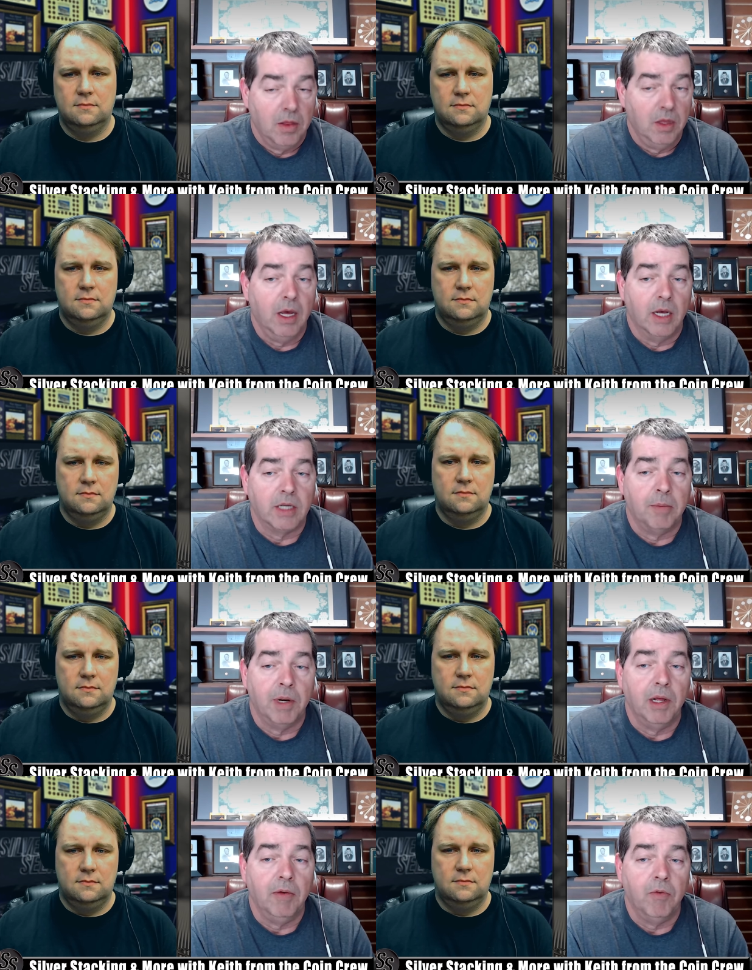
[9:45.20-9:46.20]
Speaker 1: Yes, I
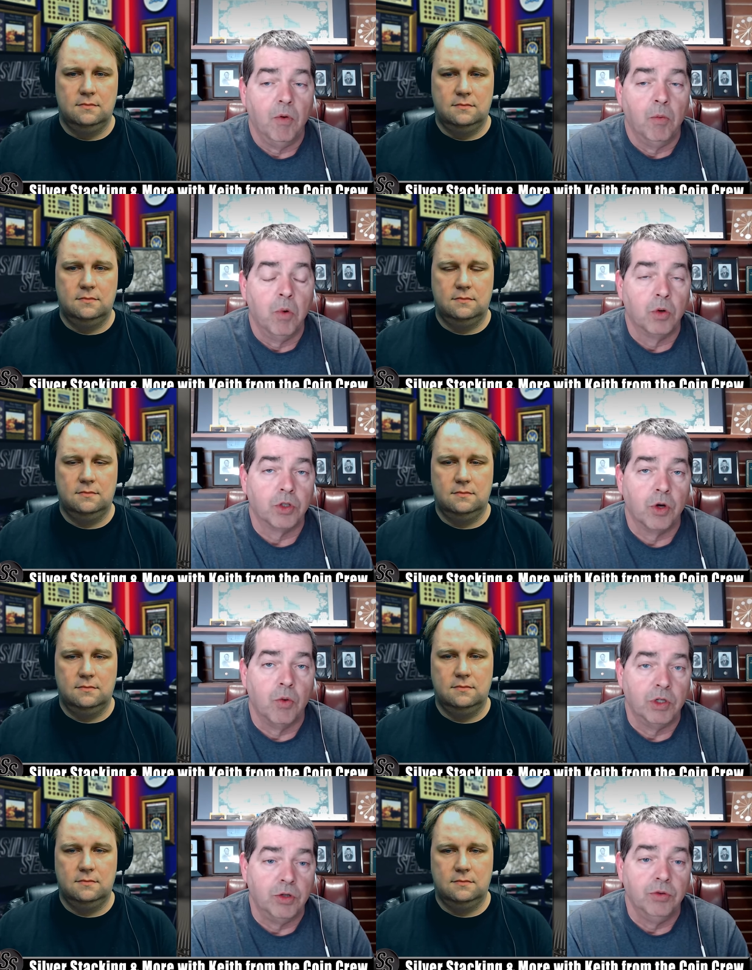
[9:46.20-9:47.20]
believe more so
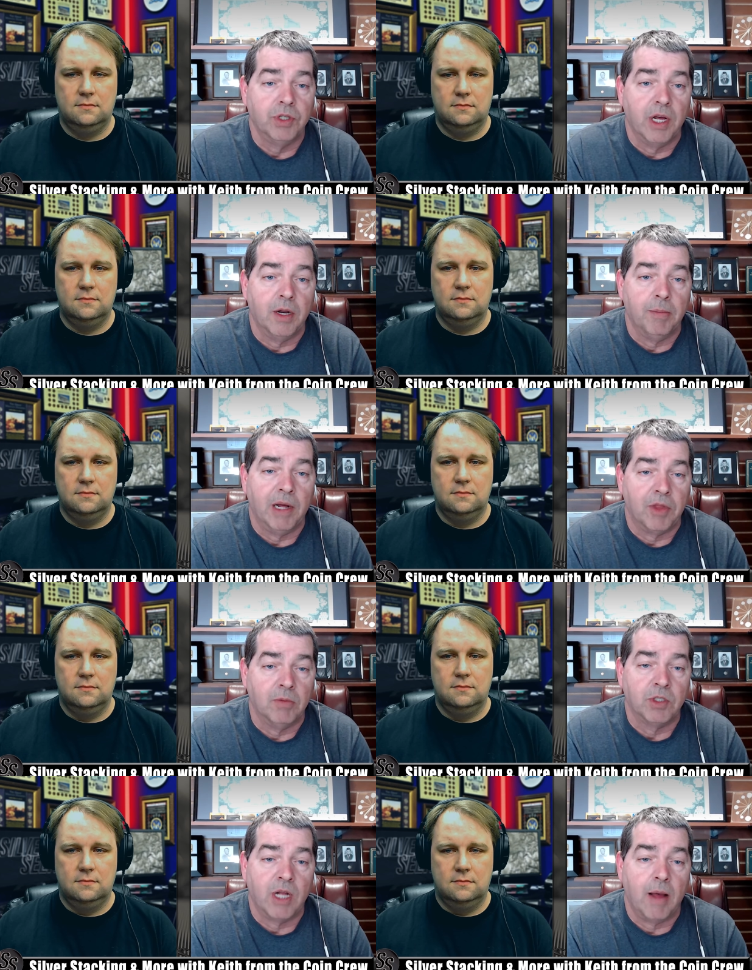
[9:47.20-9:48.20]
what you said about them
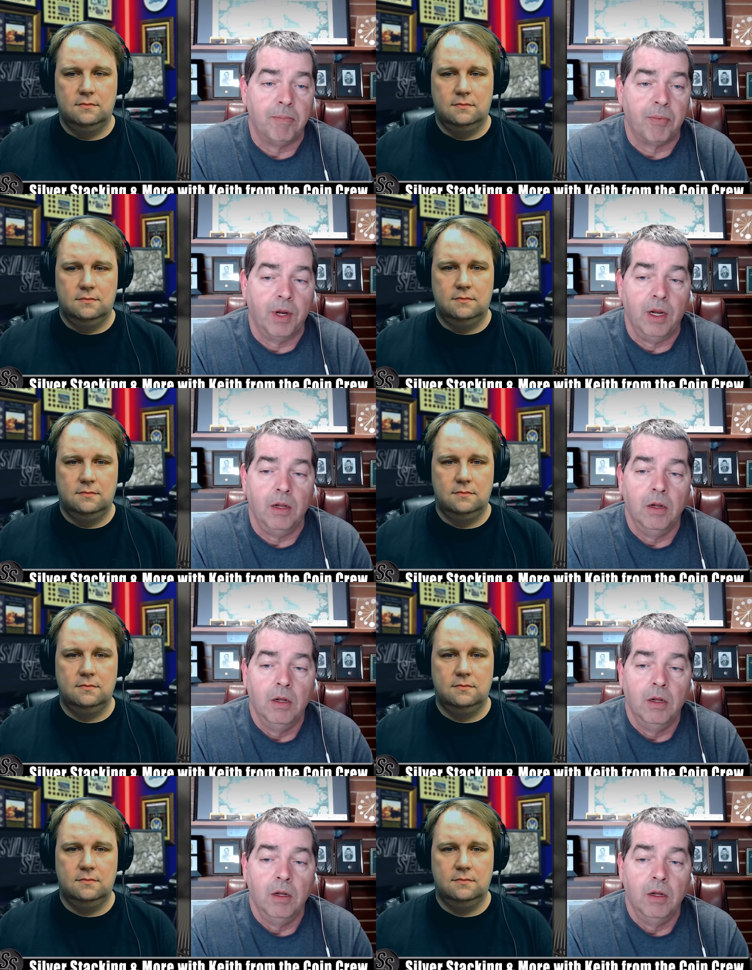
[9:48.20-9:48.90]
stop printing